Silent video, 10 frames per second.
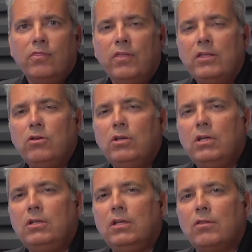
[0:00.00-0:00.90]
then you
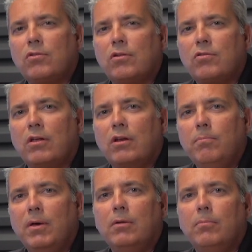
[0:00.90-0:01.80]
need to insist at a
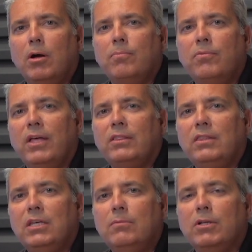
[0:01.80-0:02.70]
minimum that
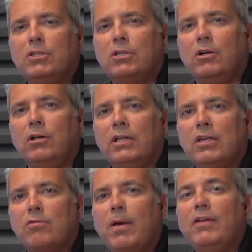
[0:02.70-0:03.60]
the material
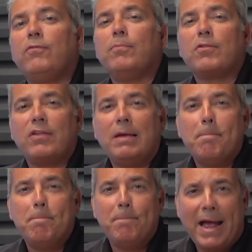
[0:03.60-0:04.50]
is made from the
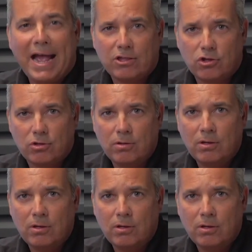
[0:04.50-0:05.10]
same batch.